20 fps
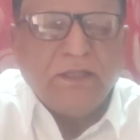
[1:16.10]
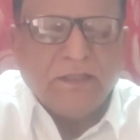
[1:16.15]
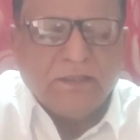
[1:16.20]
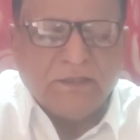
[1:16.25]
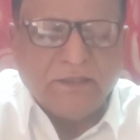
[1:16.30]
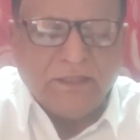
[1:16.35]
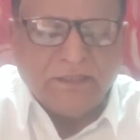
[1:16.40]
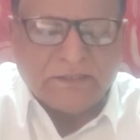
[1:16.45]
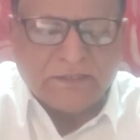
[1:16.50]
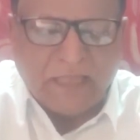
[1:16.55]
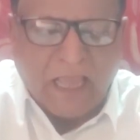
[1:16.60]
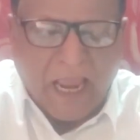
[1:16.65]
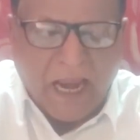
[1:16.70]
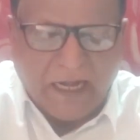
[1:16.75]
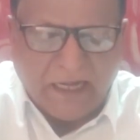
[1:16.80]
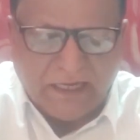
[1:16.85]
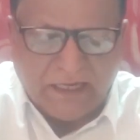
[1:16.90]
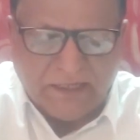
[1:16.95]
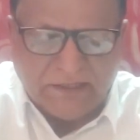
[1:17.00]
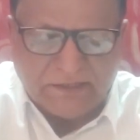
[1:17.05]
this
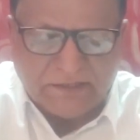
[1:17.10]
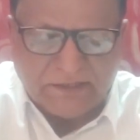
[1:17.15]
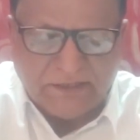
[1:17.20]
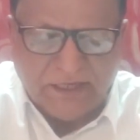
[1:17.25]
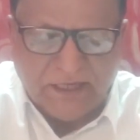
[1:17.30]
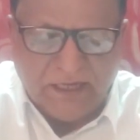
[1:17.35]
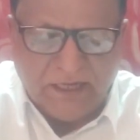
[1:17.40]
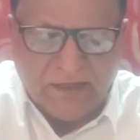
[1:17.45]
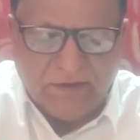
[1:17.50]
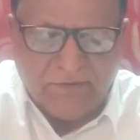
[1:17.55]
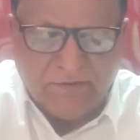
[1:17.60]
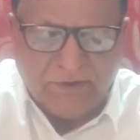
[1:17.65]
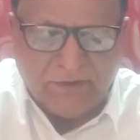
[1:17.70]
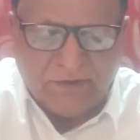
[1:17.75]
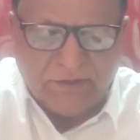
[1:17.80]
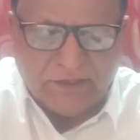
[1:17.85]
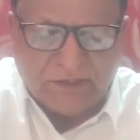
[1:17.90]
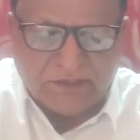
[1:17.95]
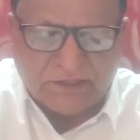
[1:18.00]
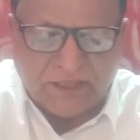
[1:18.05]
act is dealing
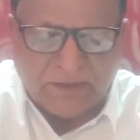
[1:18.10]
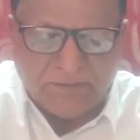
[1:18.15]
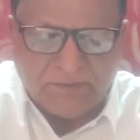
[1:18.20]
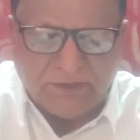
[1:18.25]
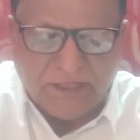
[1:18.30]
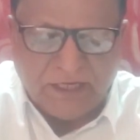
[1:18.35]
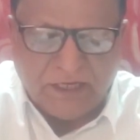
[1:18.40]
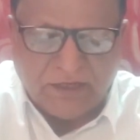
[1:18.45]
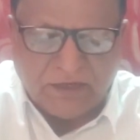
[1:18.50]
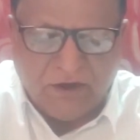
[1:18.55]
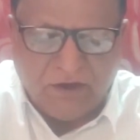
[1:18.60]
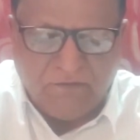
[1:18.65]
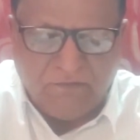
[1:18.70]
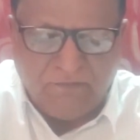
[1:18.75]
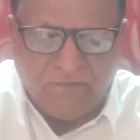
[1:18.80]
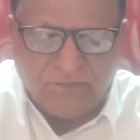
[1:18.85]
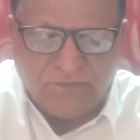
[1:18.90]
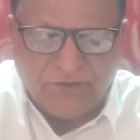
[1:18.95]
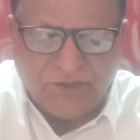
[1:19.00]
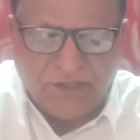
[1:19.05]
with the subject
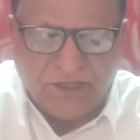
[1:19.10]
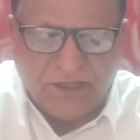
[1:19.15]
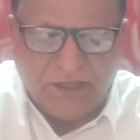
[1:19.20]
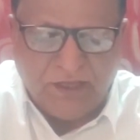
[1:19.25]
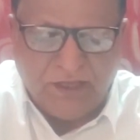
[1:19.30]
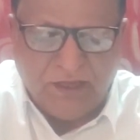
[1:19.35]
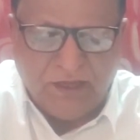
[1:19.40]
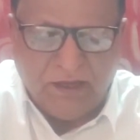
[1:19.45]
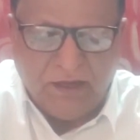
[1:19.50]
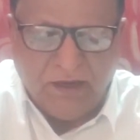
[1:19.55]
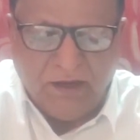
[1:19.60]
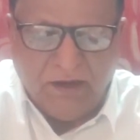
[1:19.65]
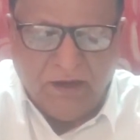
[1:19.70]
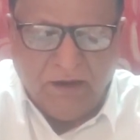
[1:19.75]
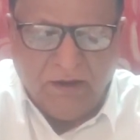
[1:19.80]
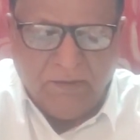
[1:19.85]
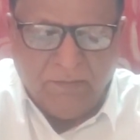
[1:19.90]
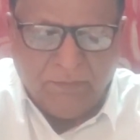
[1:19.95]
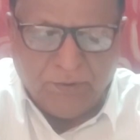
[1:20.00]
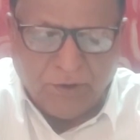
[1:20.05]
of the
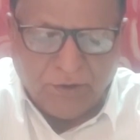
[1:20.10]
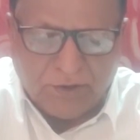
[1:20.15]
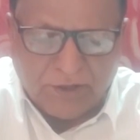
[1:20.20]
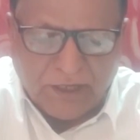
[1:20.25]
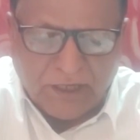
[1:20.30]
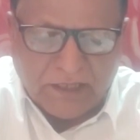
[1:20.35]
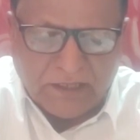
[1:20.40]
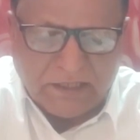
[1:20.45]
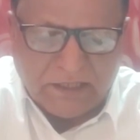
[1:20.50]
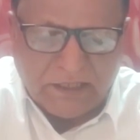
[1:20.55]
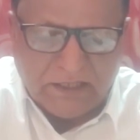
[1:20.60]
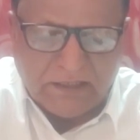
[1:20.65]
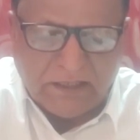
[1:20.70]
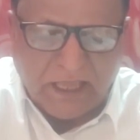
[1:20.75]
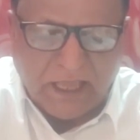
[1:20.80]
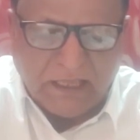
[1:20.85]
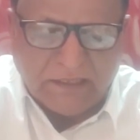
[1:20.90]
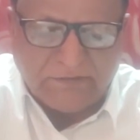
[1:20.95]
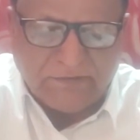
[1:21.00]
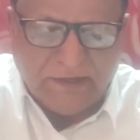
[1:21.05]
protection
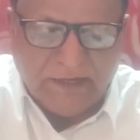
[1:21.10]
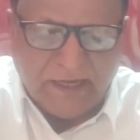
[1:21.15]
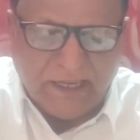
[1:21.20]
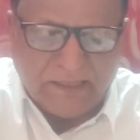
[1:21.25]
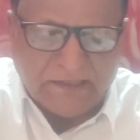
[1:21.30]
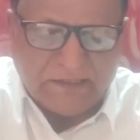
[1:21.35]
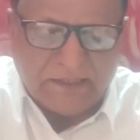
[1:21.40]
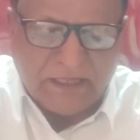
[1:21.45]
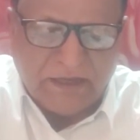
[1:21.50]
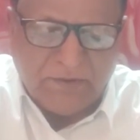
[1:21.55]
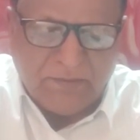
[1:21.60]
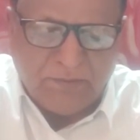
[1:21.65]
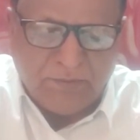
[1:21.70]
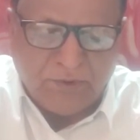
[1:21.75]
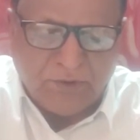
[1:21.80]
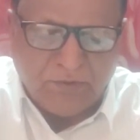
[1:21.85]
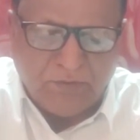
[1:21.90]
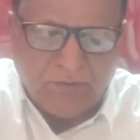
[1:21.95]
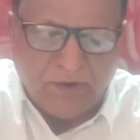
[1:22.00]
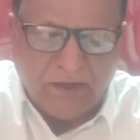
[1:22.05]
as well as
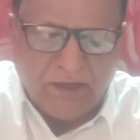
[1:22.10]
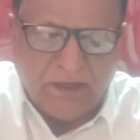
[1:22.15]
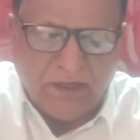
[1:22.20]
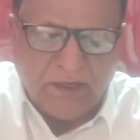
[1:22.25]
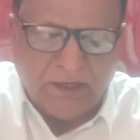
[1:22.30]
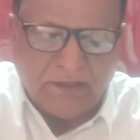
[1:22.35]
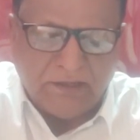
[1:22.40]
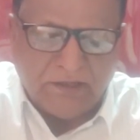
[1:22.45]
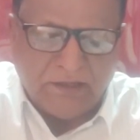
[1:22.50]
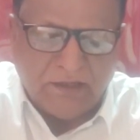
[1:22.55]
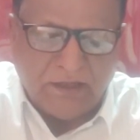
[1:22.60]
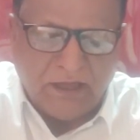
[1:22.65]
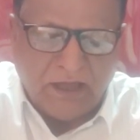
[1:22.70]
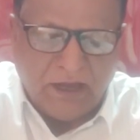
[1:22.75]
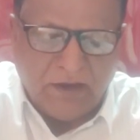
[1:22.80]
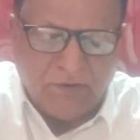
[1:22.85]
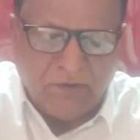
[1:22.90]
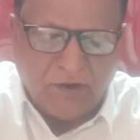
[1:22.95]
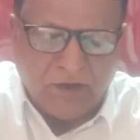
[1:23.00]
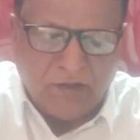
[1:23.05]
improvement in the
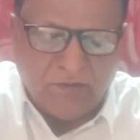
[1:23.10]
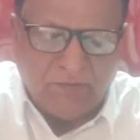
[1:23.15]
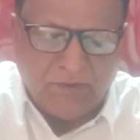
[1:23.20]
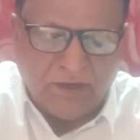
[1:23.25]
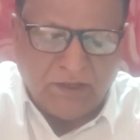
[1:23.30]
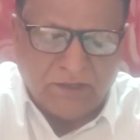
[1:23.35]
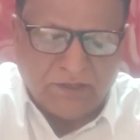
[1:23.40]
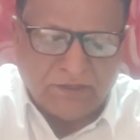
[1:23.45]
environment